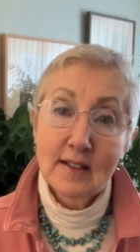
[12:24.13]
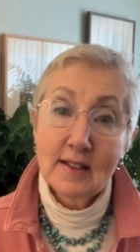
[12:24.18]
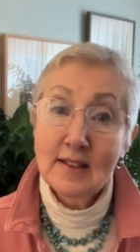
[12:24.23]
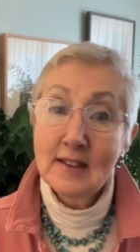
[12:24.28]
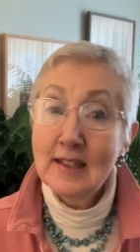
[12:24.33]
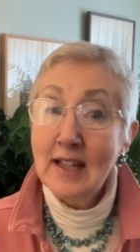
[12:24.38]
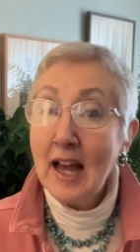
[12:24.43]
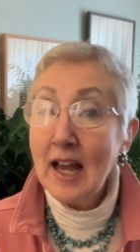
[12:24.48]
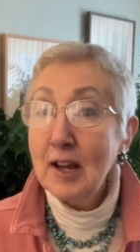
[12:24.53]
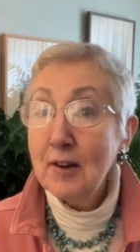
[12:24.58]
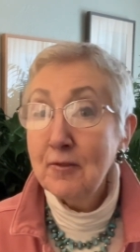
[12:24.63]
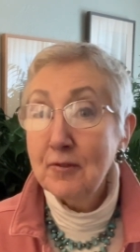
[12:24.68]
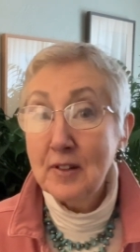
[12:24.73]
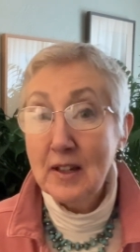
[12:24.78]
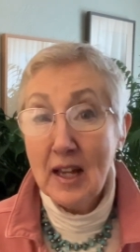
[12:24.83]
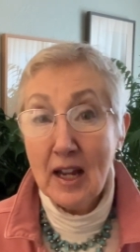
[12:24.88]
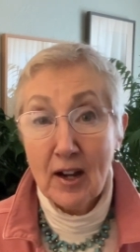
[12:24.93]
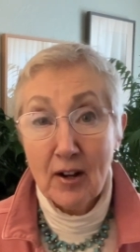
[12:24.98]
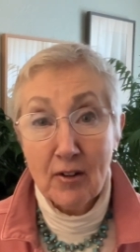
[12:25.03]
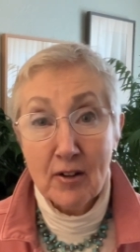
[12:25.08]
Life
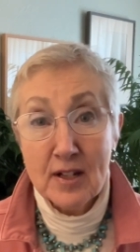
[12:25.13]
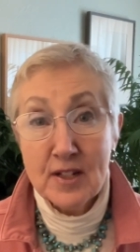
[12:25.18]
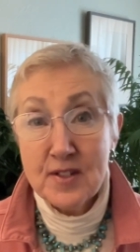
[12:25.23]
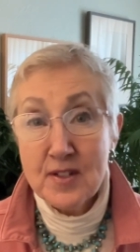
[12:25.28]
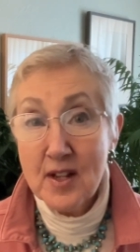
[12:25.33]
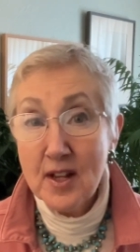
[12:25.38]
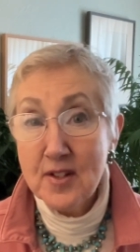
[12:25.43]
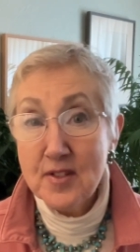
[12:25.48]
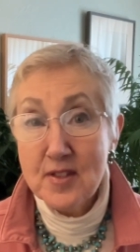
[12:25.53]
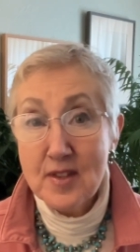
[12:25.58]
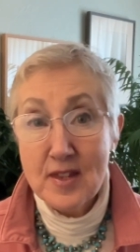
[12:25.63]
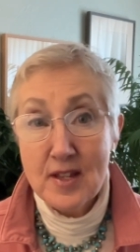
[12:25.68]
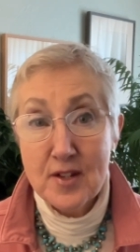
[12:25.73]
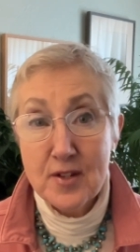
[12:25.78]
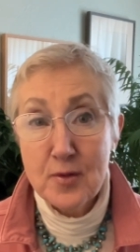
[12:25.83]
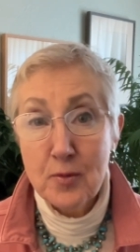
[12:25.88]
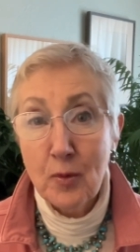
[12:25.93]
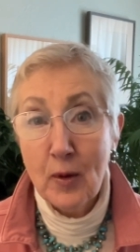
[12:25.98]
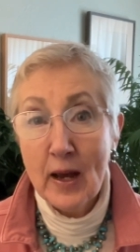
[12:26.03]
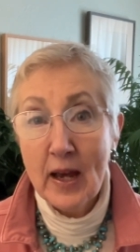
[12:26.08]
carries us
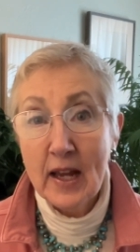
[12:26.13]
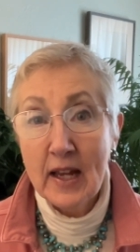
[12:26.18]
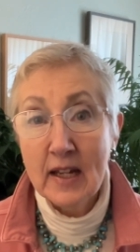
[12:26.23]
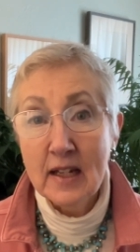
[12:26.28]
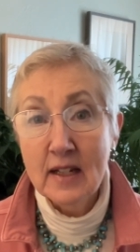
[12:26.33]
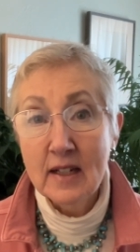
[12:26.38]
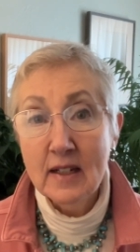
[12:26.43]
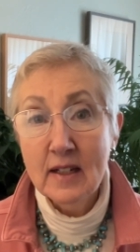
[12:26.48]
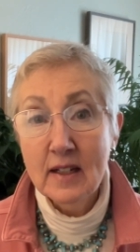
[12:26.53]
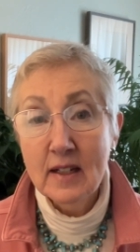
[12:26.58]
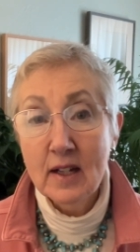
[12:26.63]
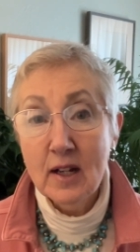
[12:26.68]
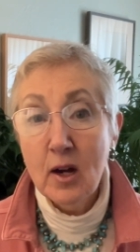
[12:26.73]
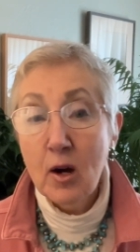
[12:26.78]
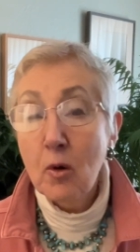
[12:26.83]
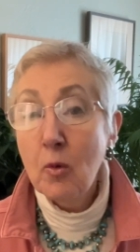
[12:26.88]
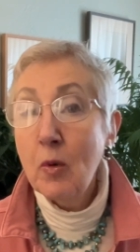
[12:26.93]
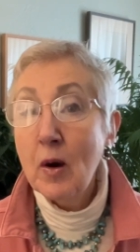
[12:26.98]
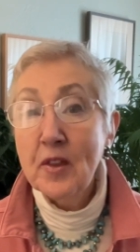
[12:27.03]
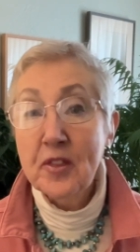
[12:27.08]
this way,
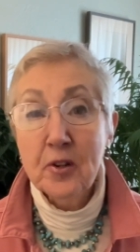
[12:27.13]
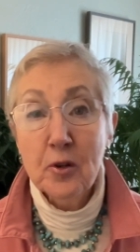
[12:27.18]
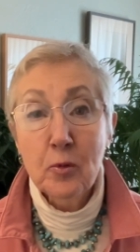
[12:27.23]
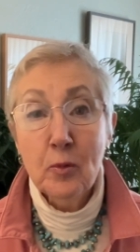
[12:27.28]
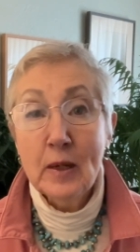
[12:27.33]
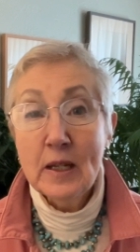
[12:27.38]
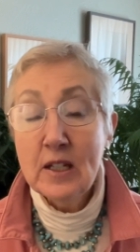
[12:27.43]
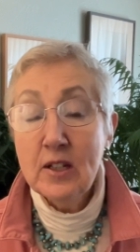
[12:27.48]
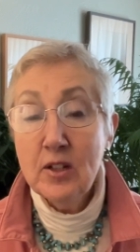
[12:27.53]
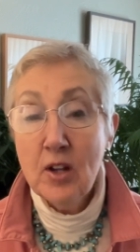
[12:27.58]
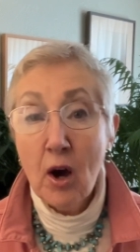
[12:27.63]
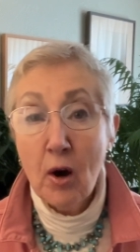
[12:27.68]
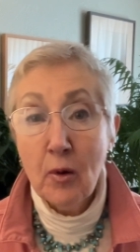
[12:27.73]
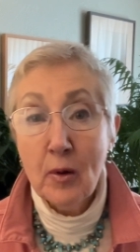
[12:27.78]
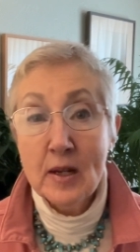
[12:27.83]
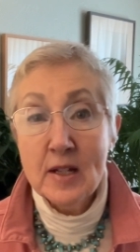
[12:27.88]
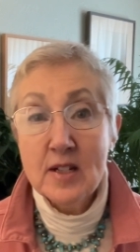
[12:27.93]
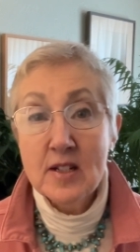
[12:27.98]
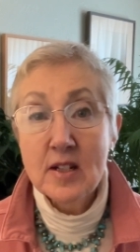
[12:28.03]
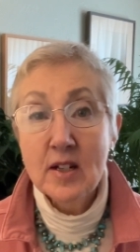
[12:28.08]
whether we know
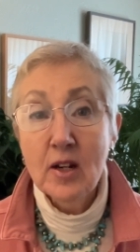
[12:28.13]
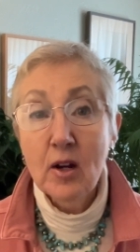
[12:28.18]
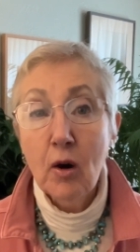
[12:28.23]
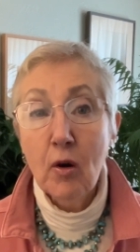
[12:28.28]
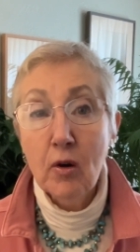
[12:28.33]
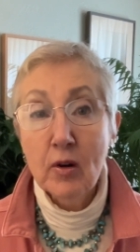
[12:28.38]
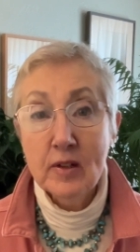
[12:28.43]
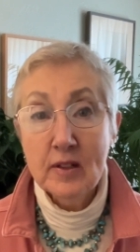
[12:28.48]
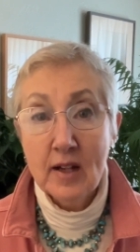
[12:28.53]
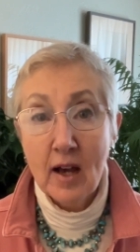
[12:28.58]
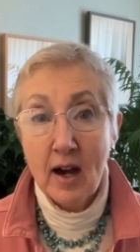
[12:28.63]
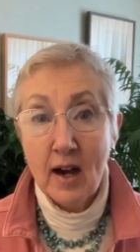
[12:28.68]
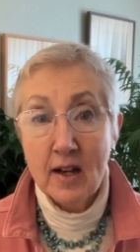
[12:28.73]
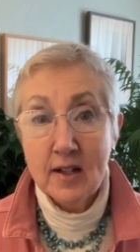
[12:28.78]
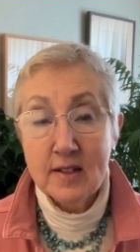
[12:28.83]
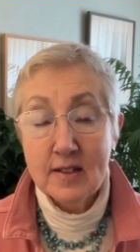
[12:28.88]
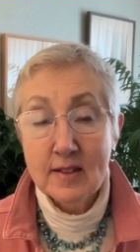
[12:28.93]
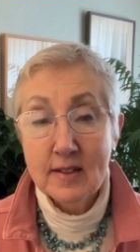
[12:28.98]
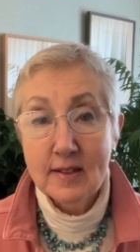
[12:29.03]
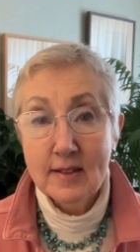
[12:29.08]
it or
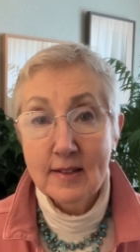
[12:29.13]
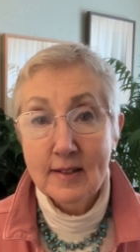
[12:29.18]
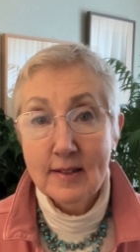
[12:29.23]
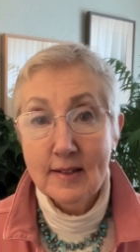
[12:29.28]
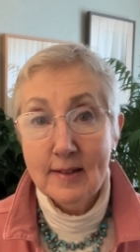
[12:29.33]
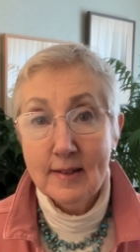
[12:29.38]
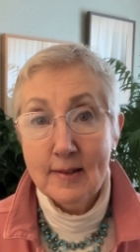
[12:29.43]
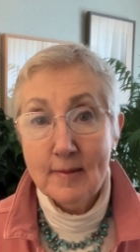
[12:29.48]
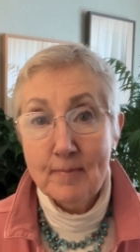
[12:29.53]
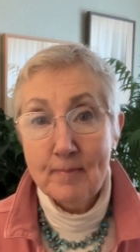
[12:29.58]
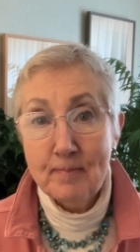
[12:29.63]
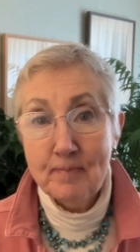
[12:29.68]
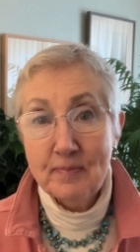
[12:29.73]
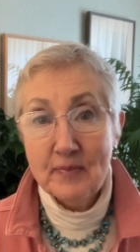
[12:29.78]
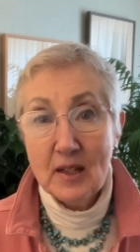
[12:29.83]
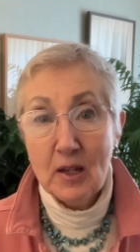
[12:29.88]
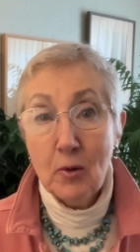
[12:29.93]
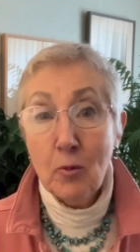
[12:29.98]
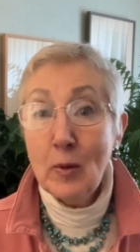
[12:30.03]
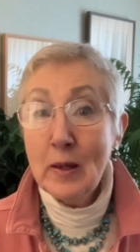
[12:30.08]
not.
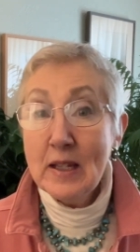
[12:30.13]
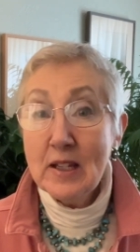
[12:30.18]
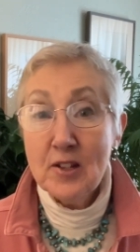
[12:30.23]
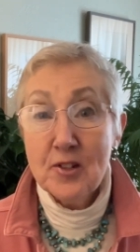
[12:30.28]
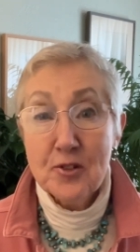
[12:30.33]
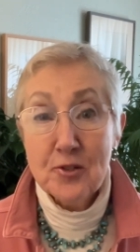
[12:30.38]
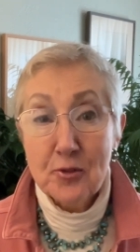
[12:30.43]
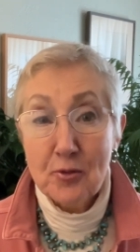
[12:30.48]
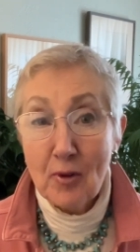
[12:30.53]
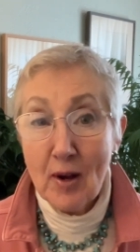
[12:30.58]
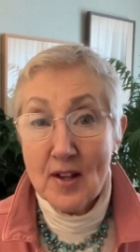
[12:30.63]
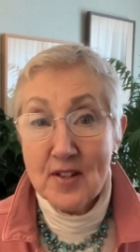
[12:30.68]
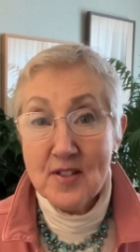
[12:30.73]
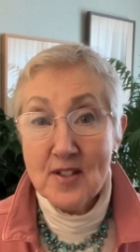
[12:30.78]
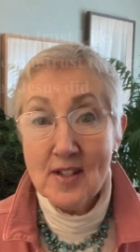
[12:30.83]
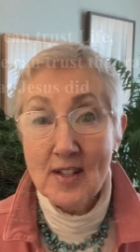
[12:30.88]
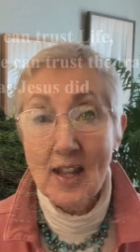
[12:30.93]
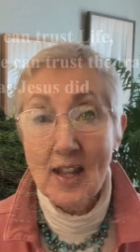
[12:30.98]
We can trust